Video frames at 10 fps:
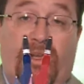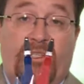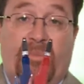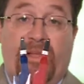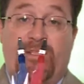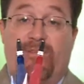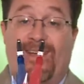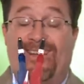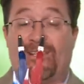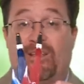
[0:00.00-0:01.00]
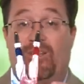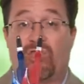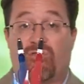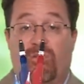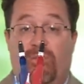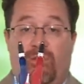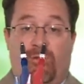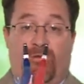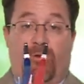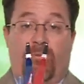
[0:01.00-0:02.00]
inexpensive and is extremely
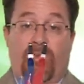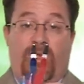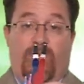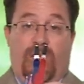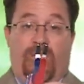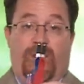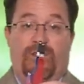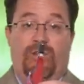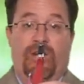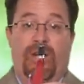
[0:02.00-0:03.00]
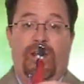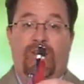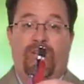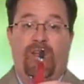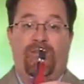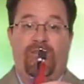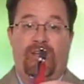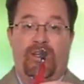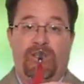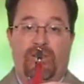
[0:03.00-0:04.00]
useful. Uh, when I started at ASI
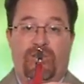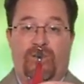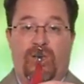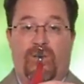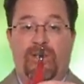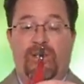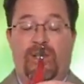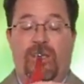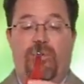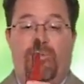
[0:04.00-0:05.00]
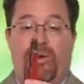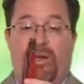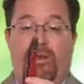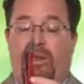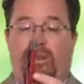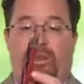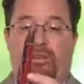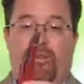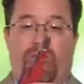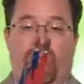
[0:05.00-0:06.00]
15 years ago, I did a product, I, I
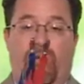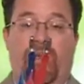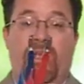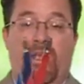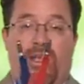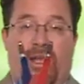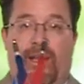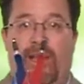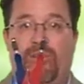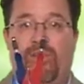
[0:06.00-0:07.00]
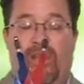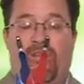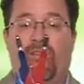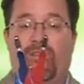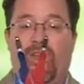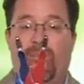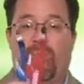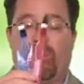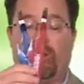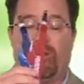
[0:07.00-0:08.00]
did a story, and I actually got as a
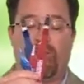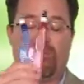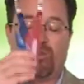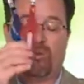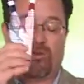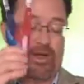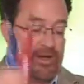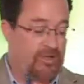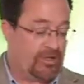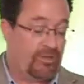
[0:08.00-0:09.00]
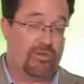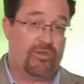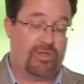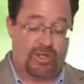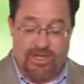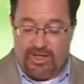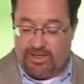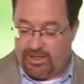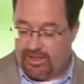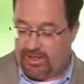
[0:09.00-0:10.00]
sample a letter slitter, and I still use it
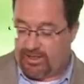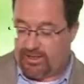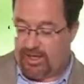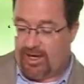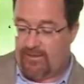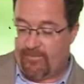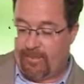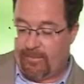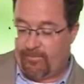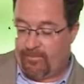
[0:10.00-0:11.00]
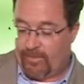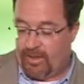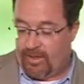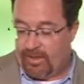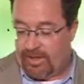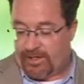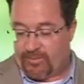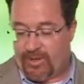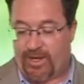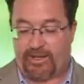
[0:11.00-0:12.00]
to this day. The
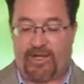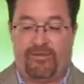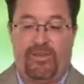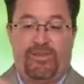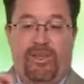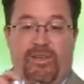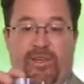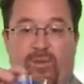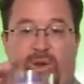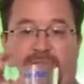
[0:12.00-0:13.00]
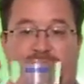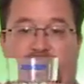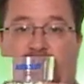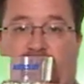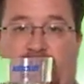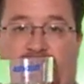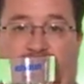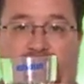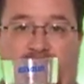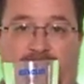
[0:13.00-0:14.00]
next product I have, this is a whiskey
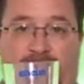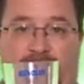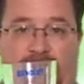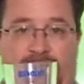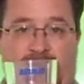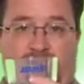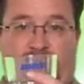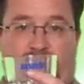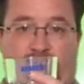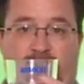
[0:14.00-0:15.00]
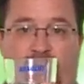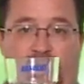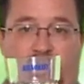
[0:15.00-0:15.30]
glass. Okay, it's got a little